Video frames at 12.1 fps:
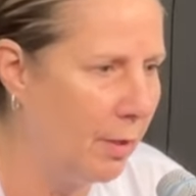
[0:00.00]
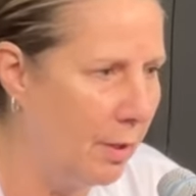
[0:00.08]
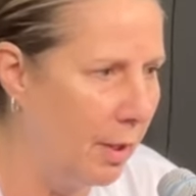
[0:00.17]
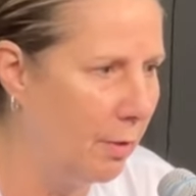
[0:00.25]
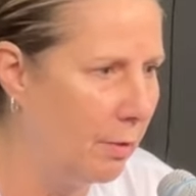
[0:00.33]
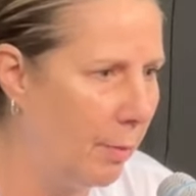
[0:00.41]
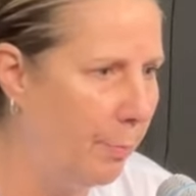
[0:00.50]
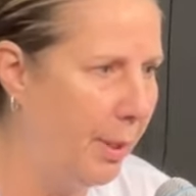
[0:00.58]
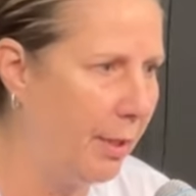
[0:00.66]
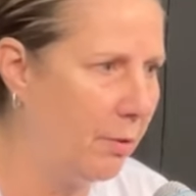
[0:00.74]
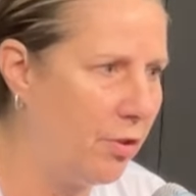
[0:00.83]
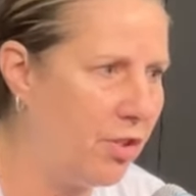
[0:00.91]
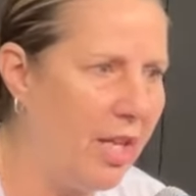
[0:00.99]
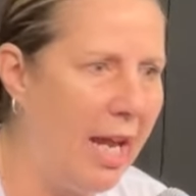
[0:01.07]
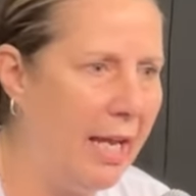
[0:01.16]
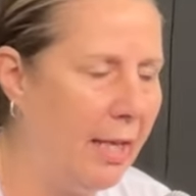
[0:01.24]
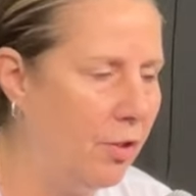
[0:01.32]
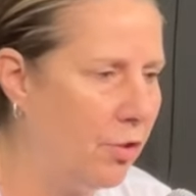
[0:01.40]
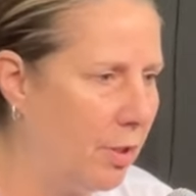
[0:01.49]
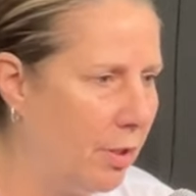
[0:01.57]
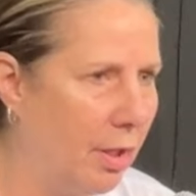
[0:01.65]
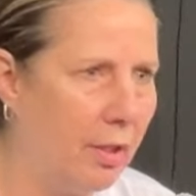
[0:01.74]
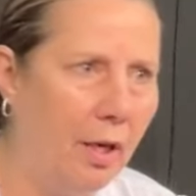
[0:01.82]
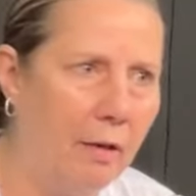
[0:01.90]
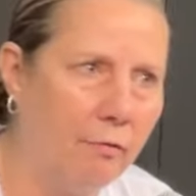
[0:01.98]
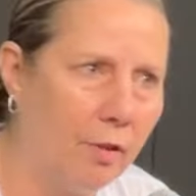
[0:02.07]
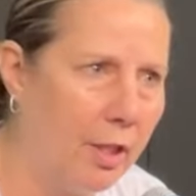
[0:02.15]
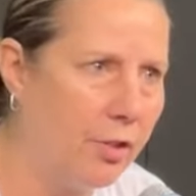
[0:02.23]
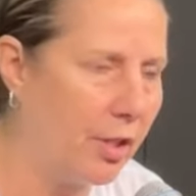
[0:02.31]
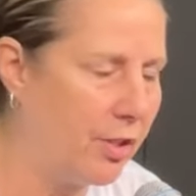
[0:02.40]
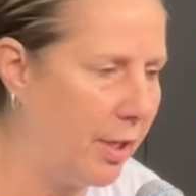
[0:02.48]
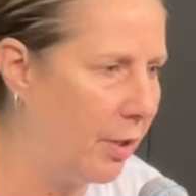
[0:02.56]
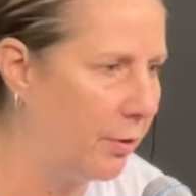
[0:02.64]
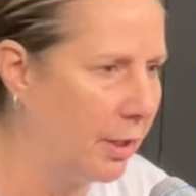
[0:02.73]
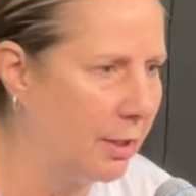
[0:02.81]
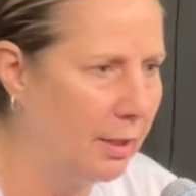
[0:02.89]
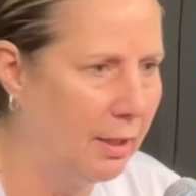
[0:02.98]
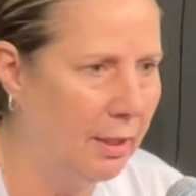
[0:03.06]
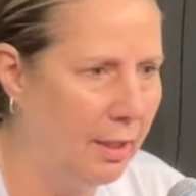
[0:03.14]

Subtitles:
you know, a bigger stage, the coverage, etc.,